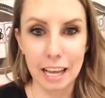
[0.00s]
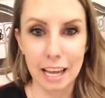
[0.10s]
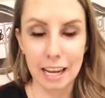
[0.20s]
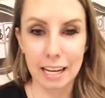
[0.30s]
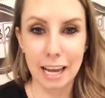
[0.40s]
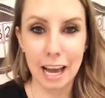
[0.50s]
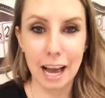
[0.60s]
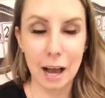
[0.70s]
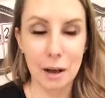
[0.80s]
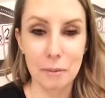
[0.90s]
And
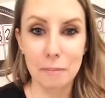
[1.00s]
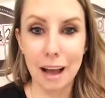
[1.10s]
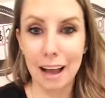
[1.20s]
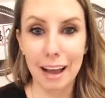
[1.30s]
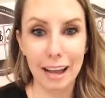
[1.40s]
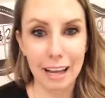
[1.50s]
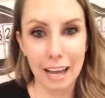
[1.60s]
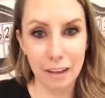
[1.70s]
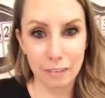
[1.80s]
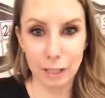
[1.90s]
um, I
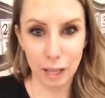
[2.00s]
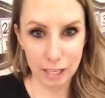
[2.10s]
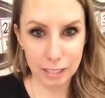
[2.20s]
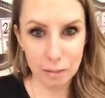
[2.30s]
have an Alexa